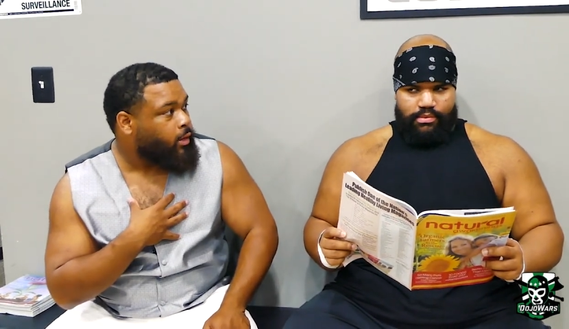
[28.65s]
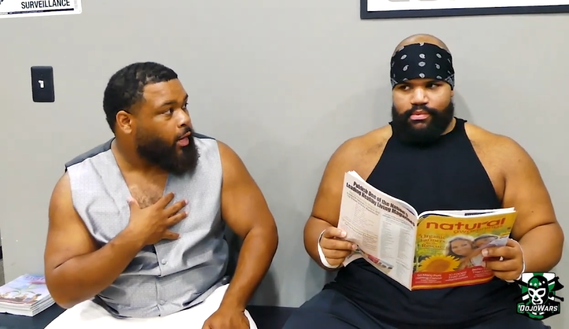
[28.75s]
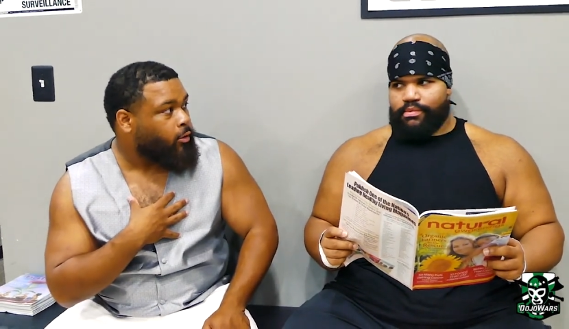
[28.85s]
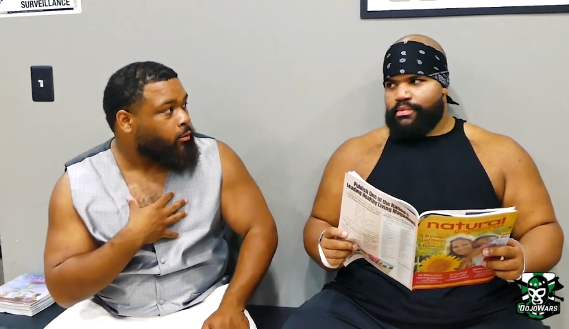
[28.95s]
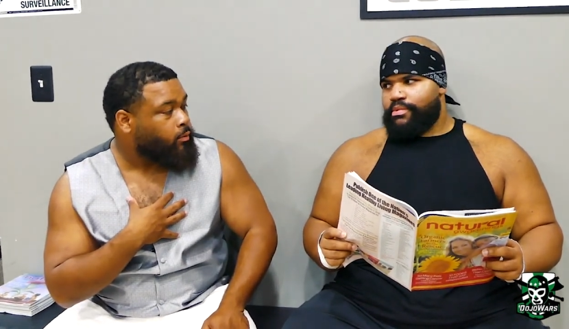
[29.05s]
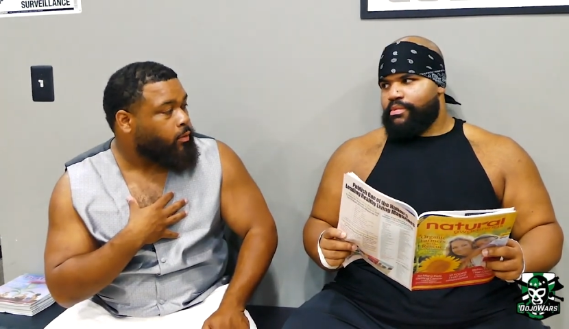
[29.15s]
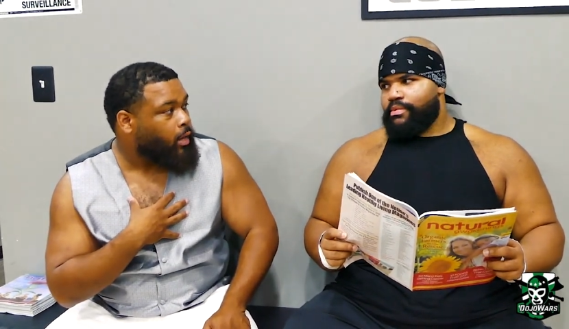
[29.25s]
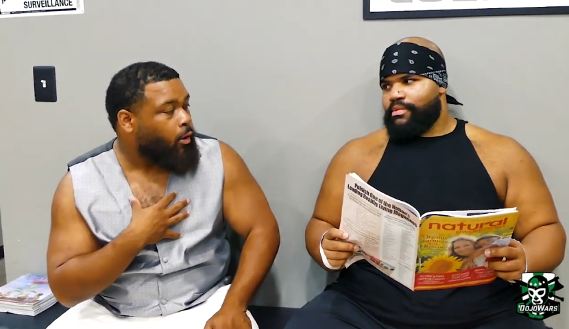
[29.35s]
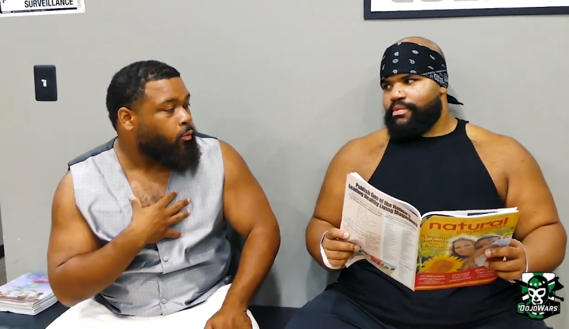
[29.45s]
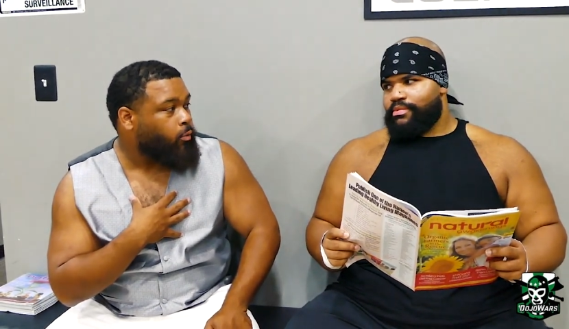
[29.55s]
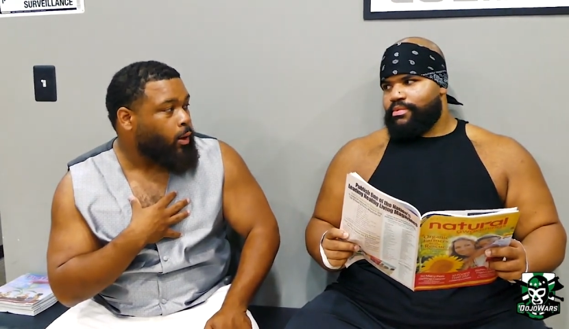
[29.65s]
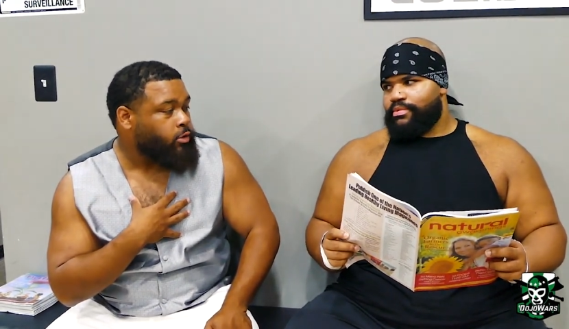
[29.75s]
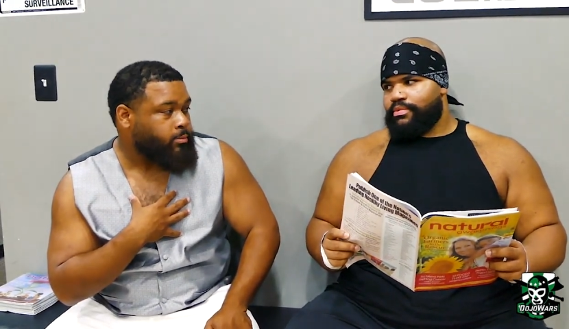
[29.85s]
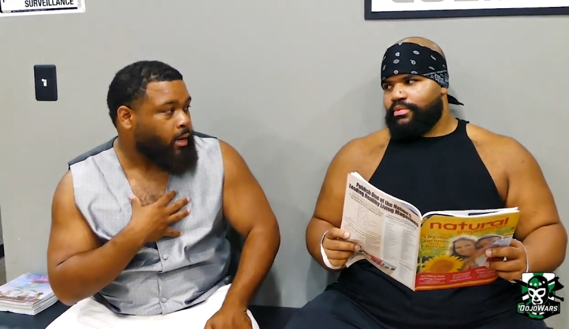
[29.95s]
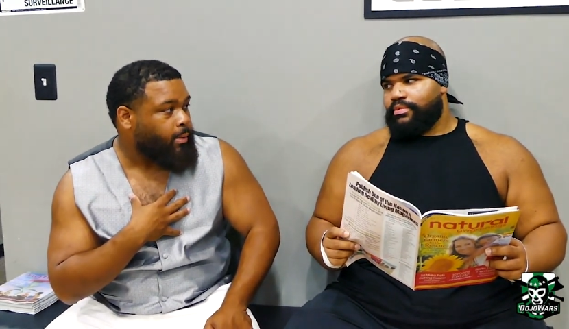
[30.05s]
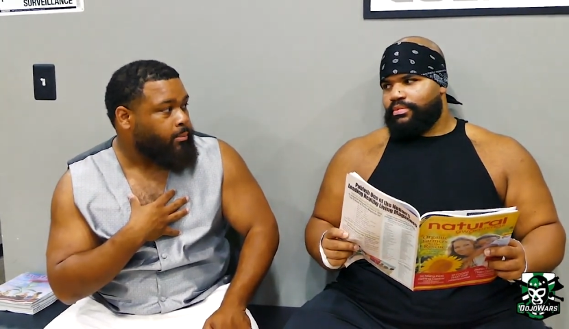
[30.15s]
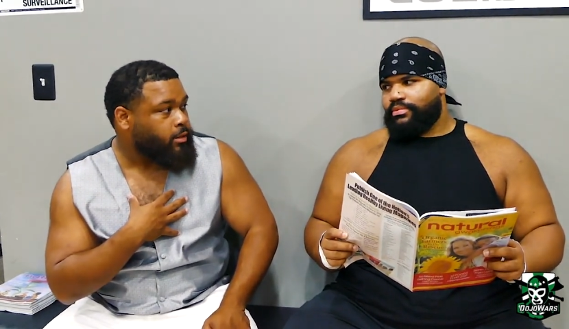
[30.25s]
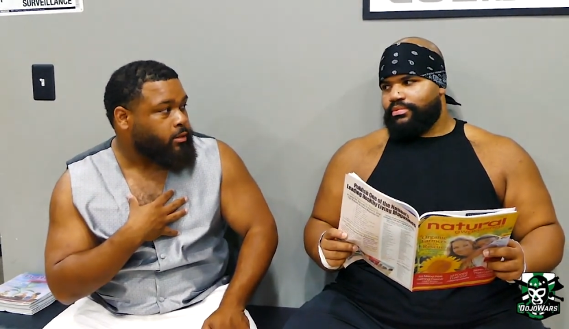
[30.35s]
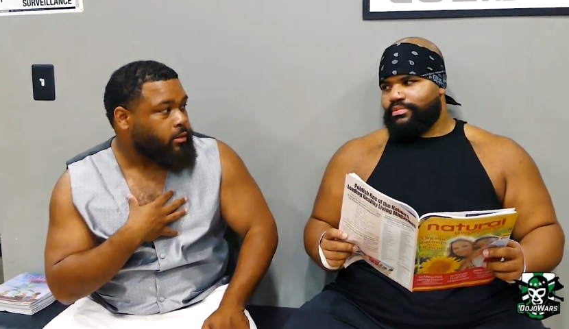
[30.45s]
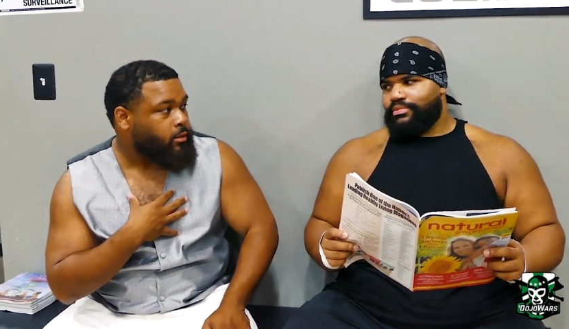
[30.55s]
Speaker 1: I was minding my
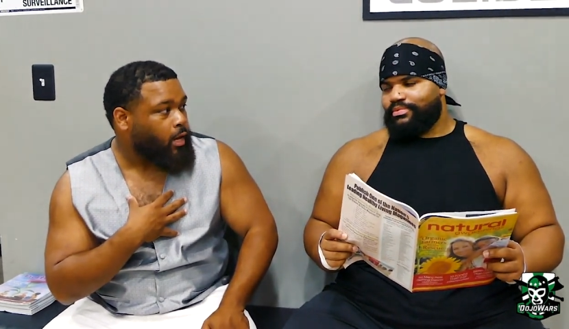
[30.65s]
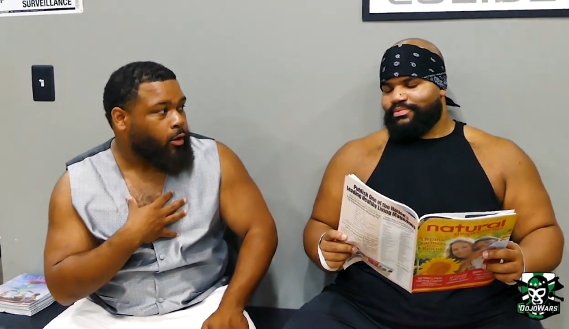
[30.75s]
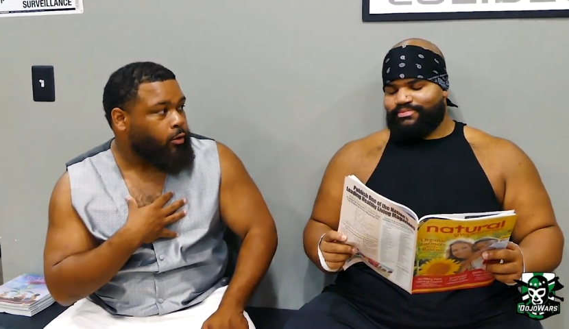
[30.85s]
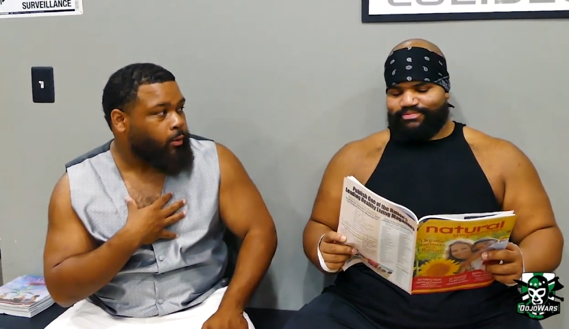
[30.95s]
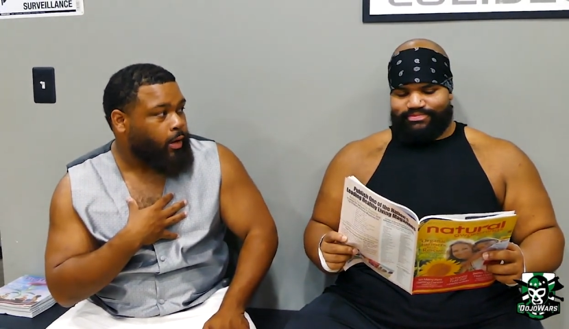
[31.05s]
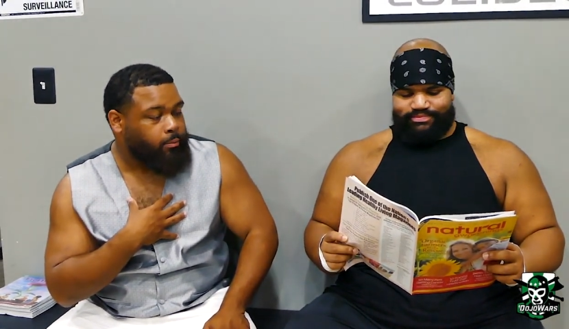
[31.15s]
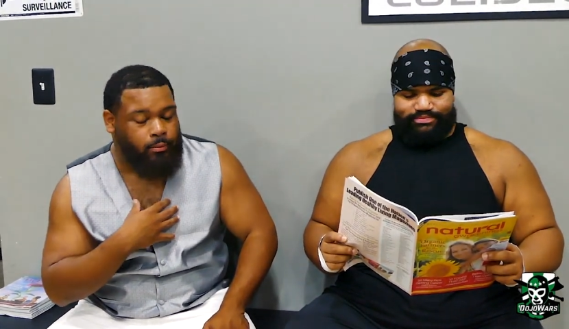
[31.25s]
business. I don't know what